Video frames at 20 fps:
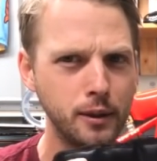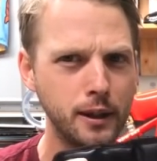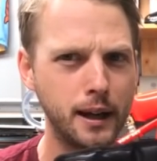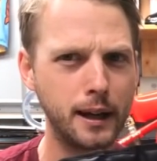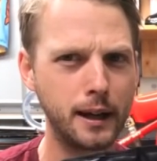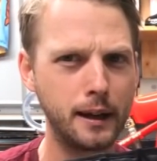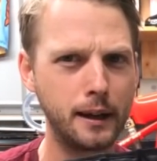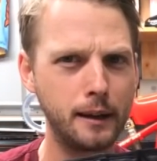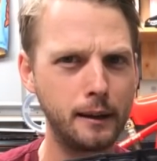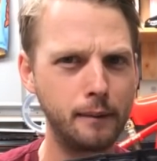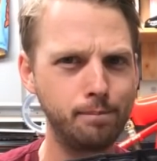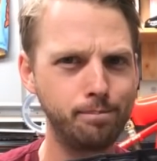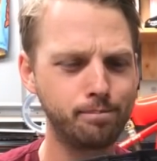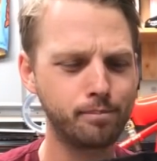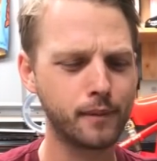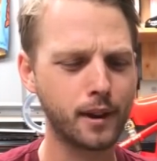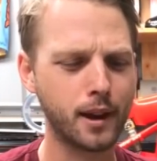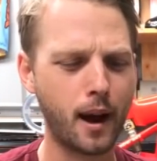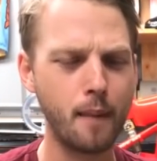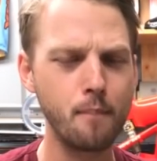
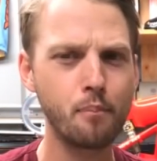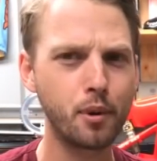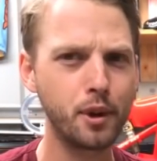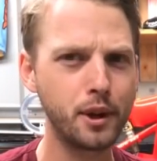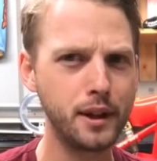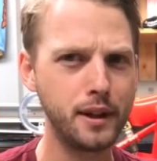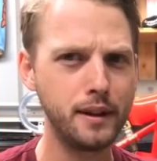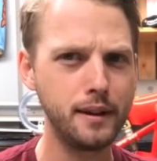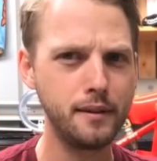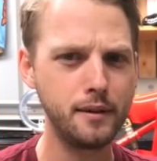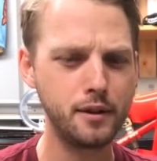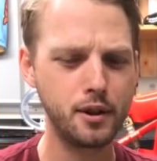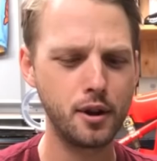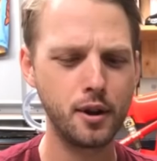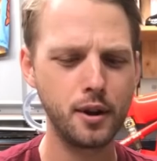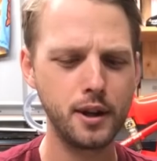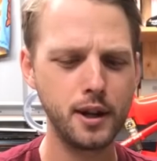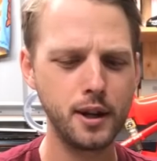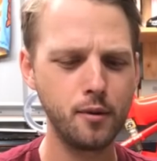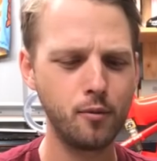I'm pretty
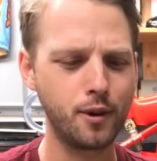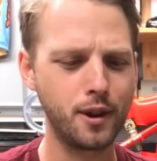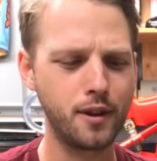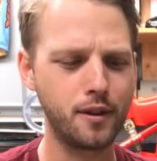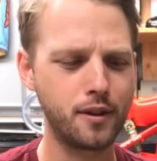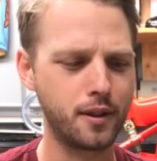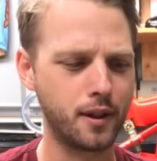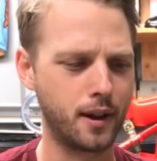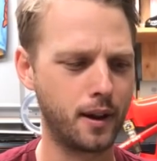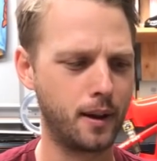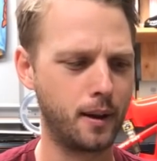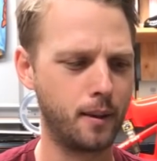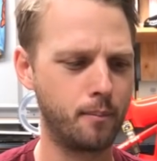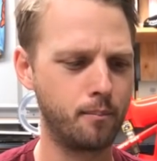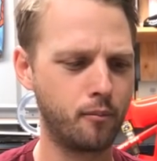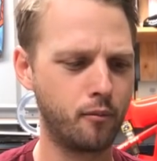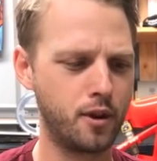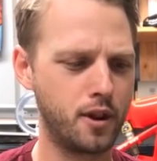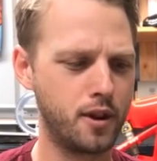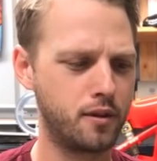nerdy
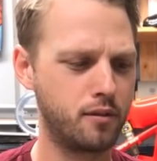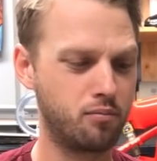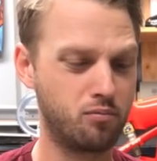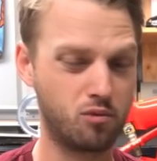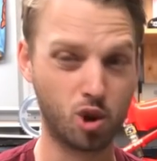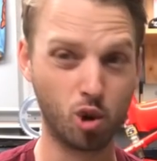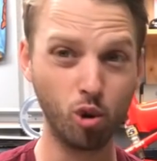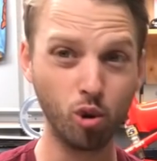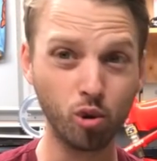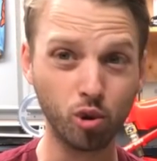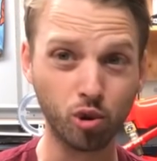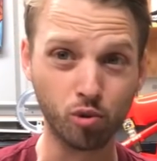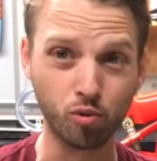with tools,